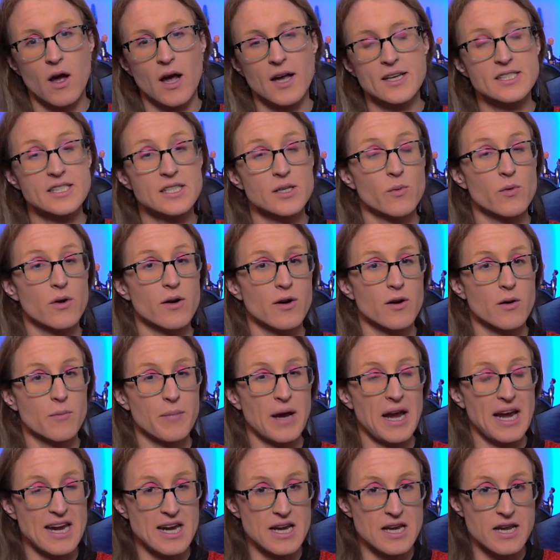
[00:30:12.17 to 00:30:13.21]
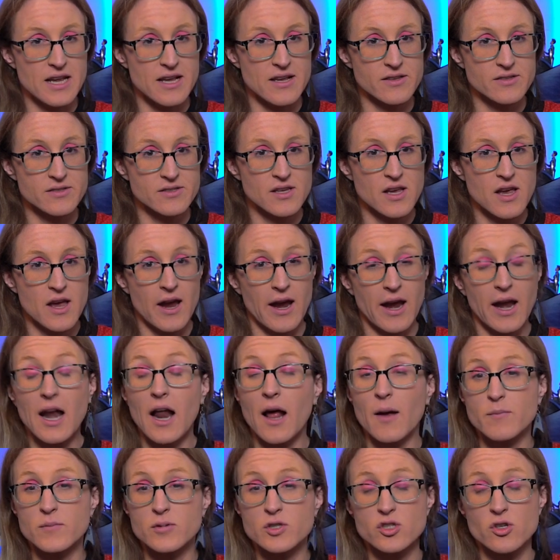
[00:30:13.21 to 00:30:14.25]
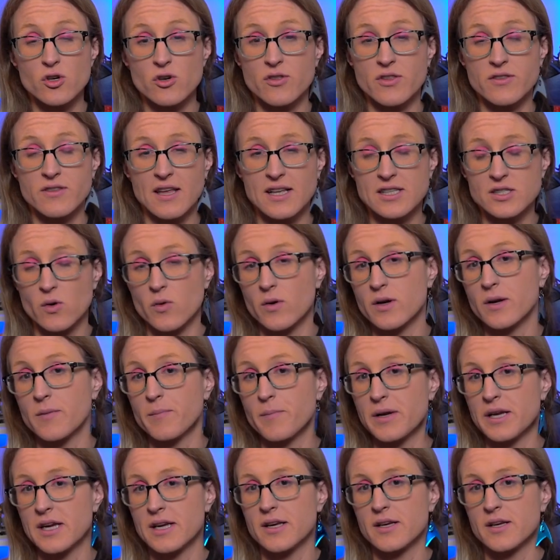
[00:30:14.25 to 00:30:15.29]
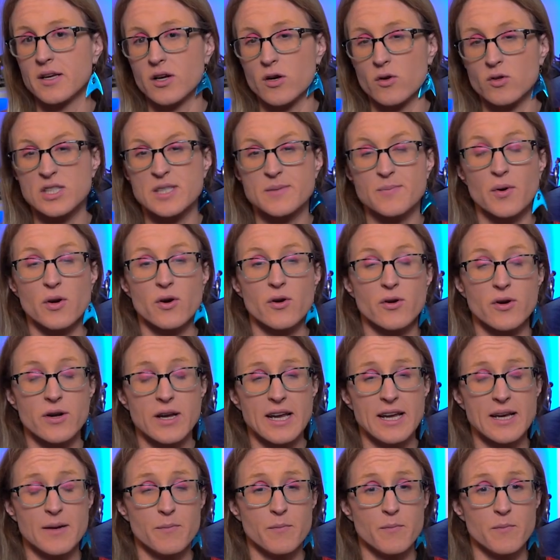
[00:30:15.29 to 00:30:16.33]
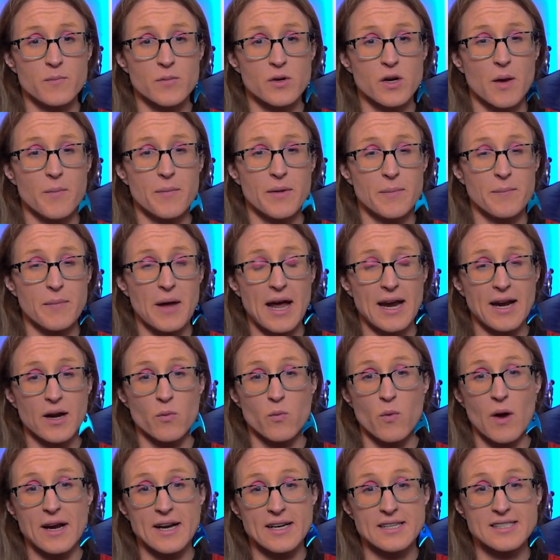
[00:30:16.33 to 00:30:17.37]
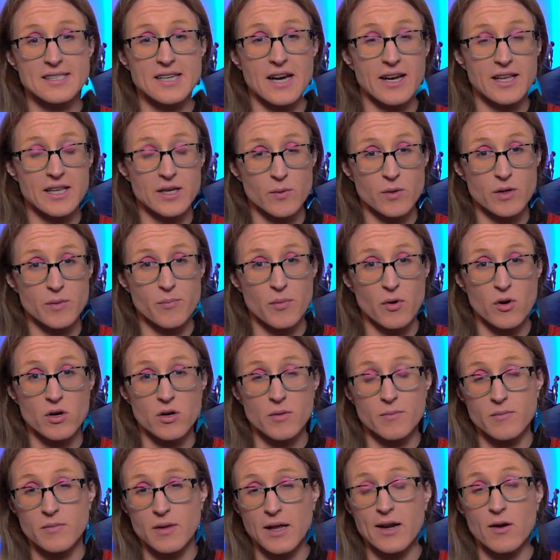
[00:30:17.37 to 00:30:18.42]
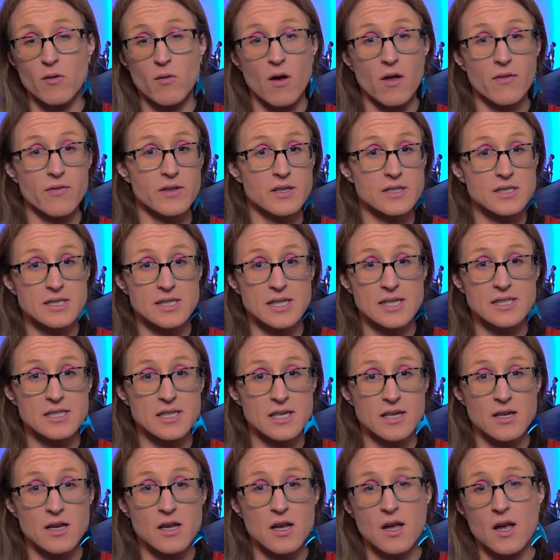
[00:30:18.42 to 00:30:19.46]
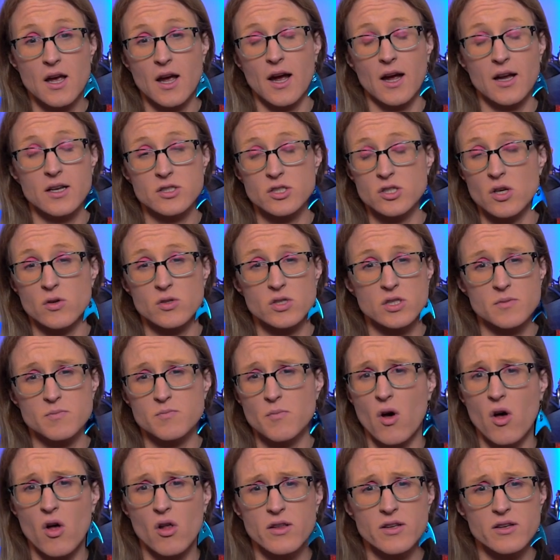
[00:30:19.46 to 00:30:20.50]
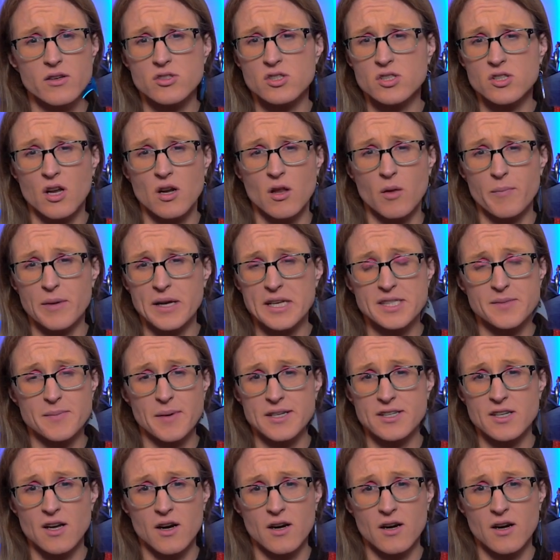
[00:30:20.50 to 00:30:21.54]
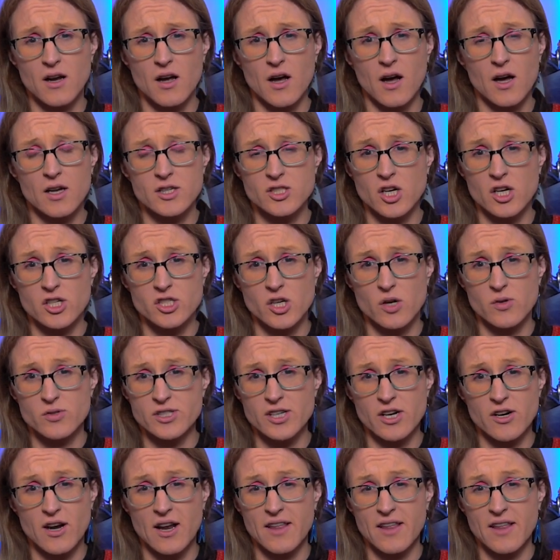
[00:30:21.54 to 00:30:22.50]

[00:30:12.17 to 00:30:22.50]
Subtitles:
I see where her pain is. And I'm sure that that's going to be, you know, spurn him coming back and reconciling with Burnham later on this season. And so small little subtle beats by Doug Jones here.